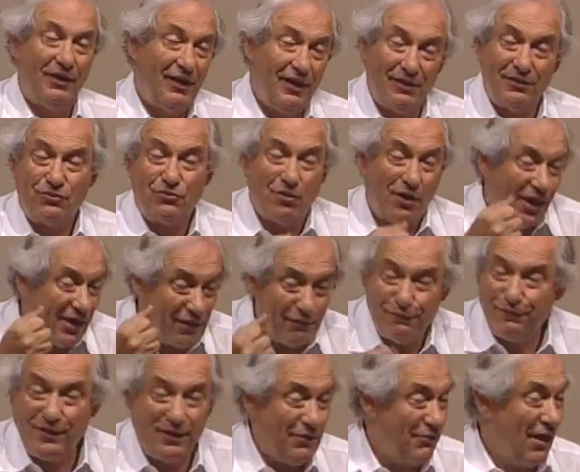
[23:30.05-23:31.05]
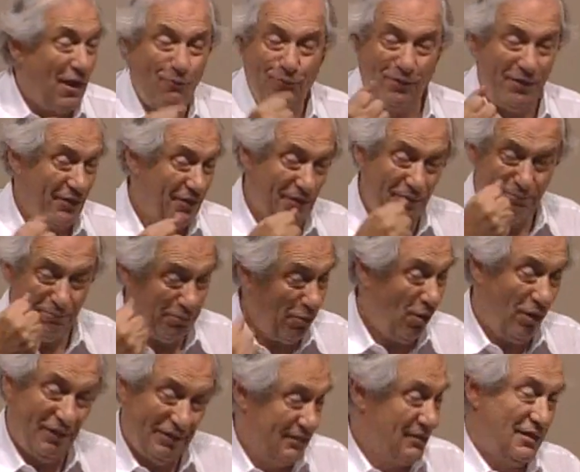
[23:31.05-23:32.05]
and try to figure out where the
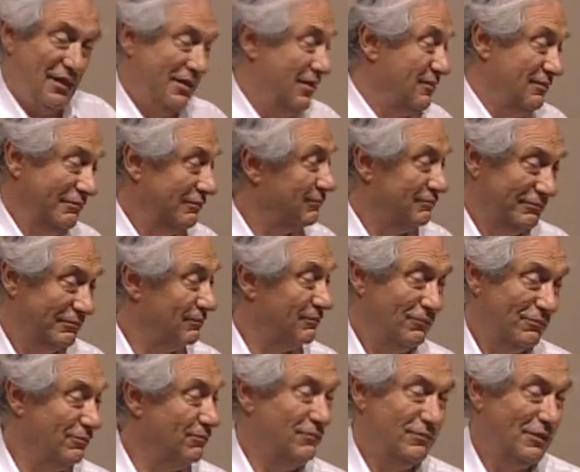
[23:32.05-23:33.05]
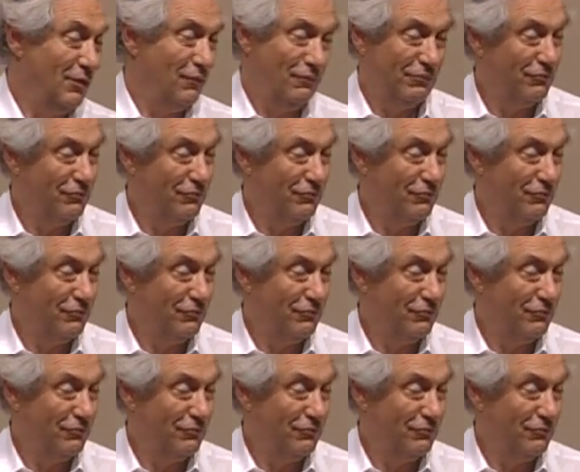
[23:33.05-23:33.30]
ball is going to you know,